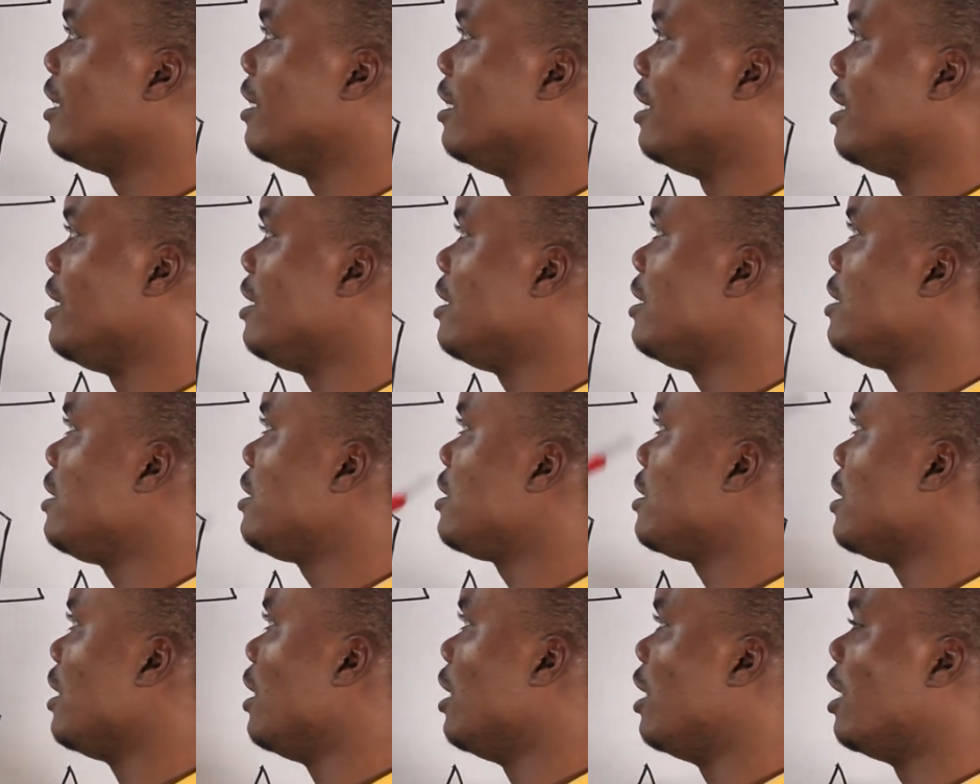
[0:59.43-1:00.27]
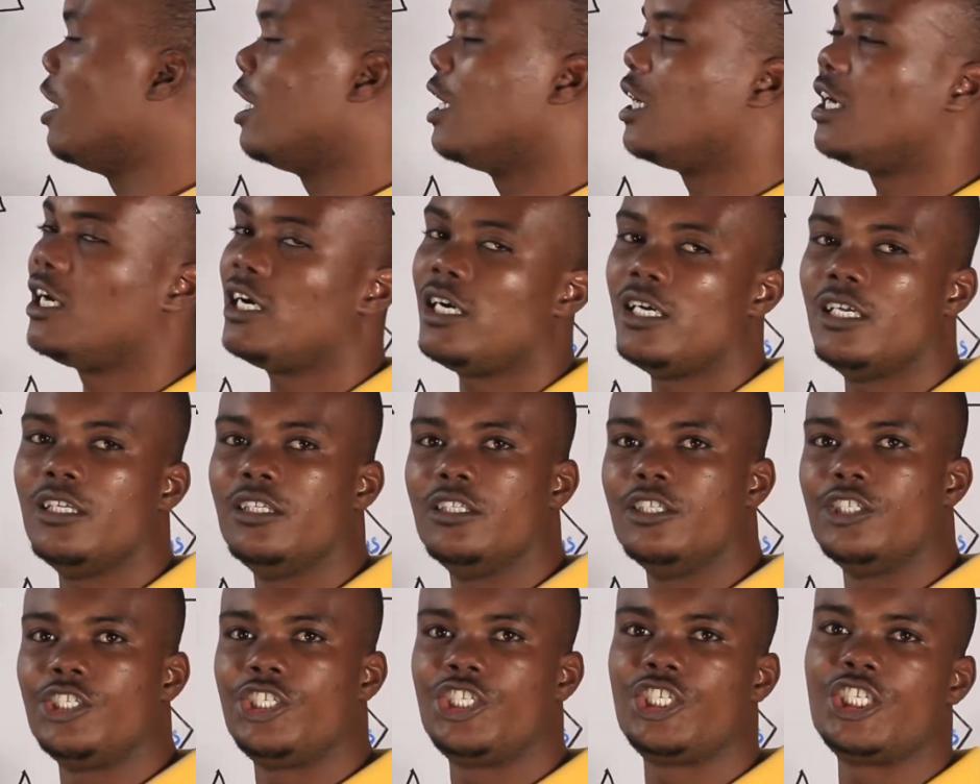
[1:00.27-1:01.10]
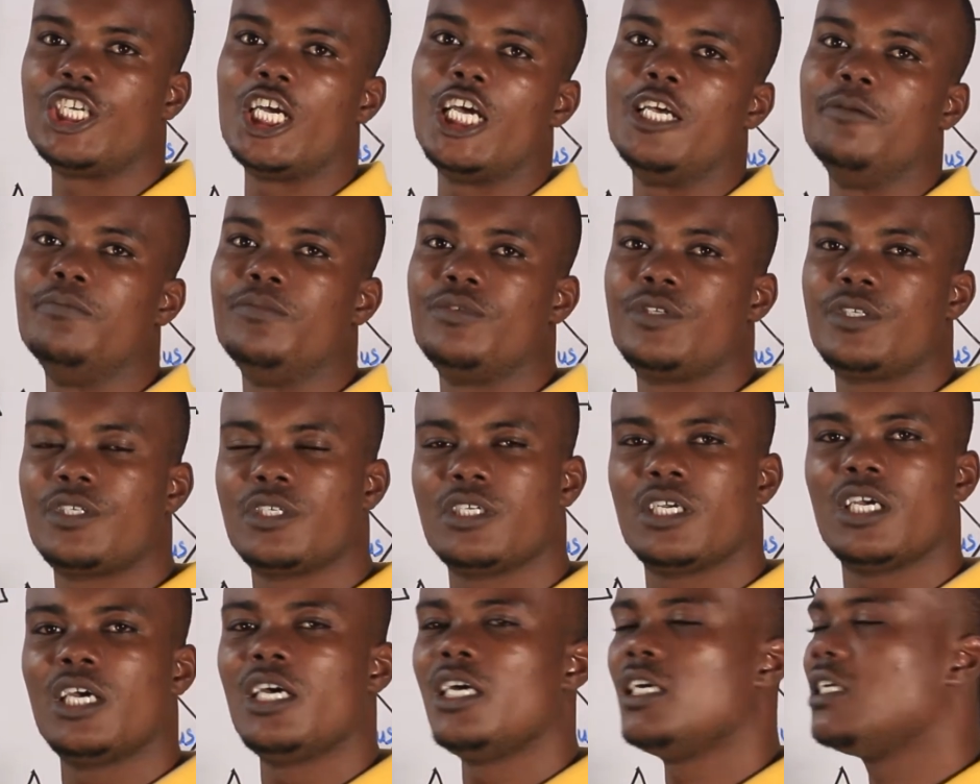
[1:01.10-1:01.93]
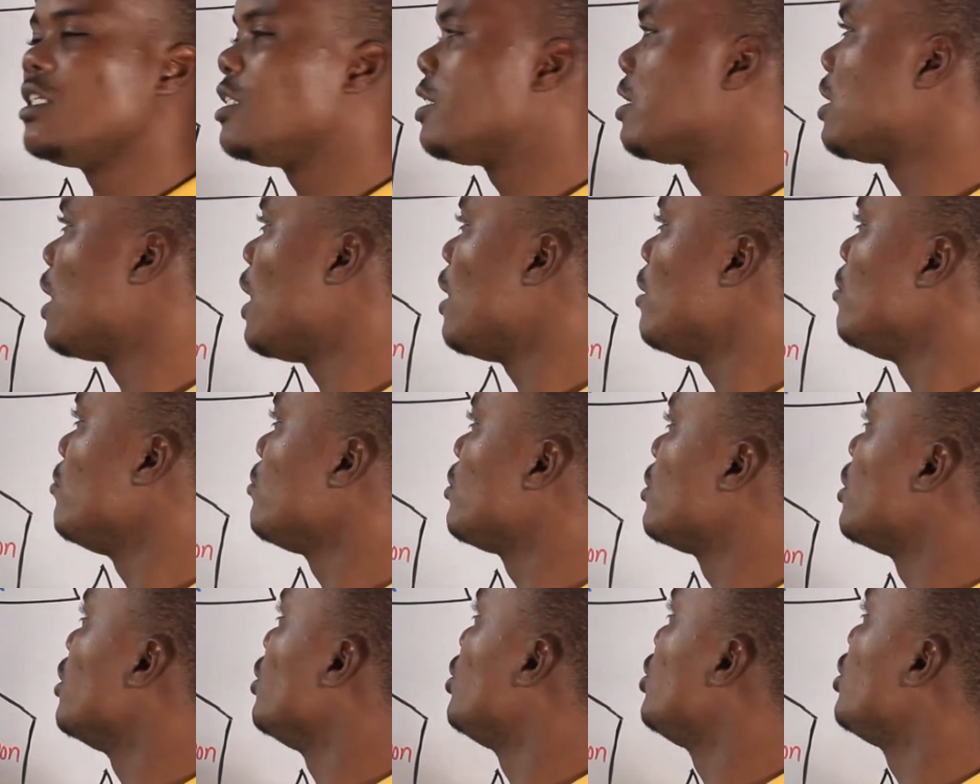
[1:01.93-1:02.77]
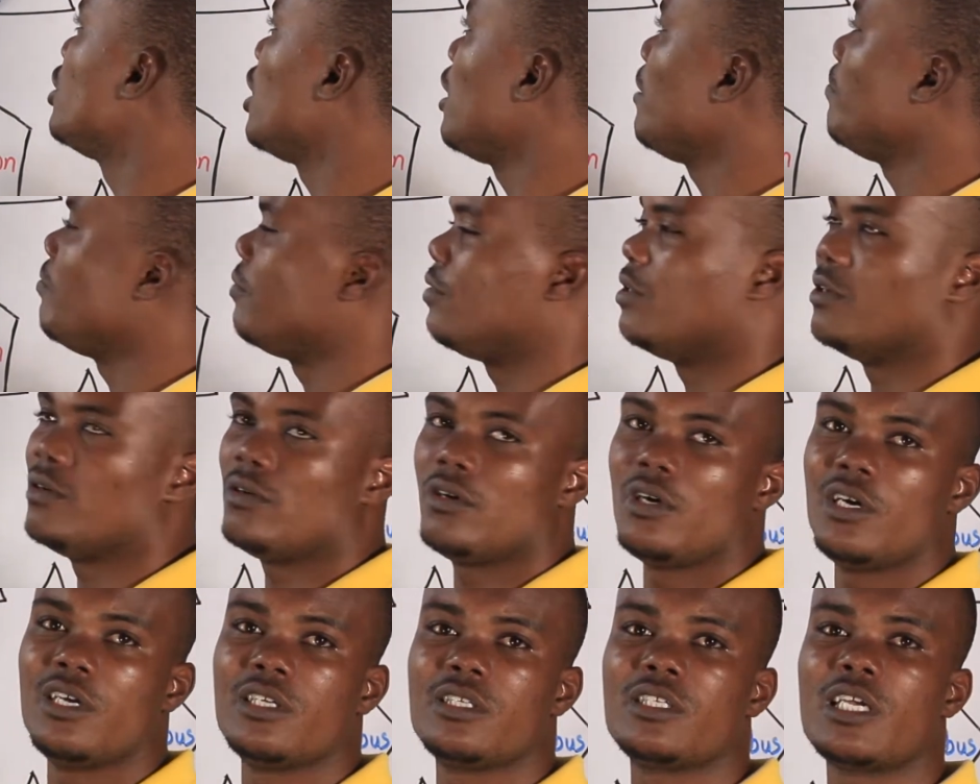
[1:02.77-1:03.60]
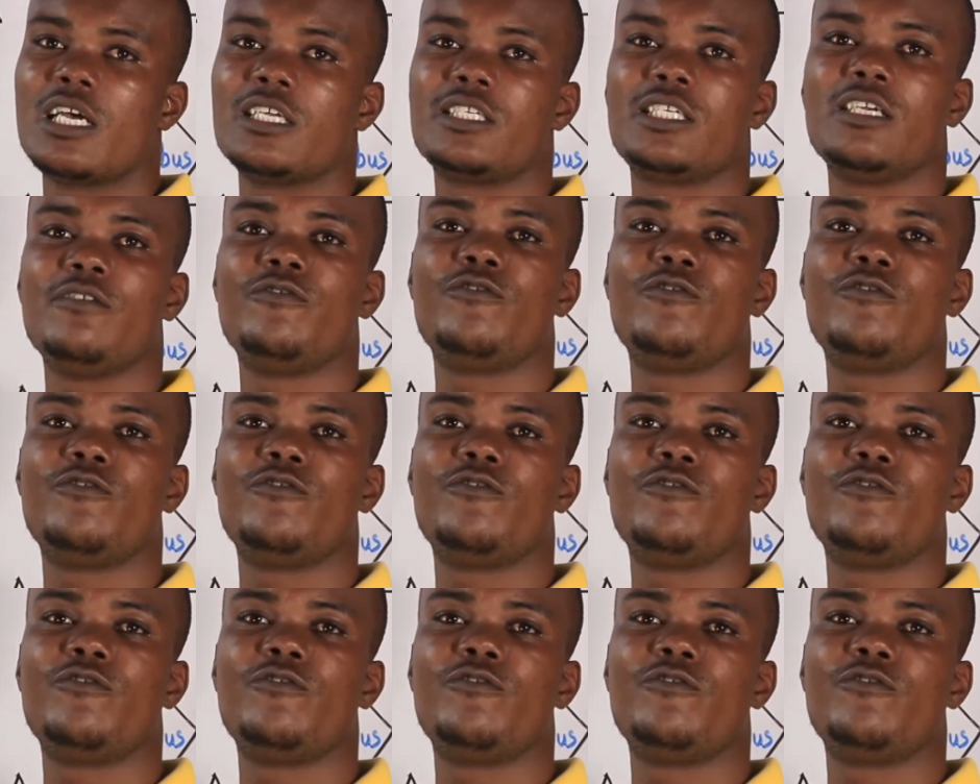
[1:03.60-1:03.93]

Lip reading: these are the shapes. Ça yo c'est shape yo. Ça c'est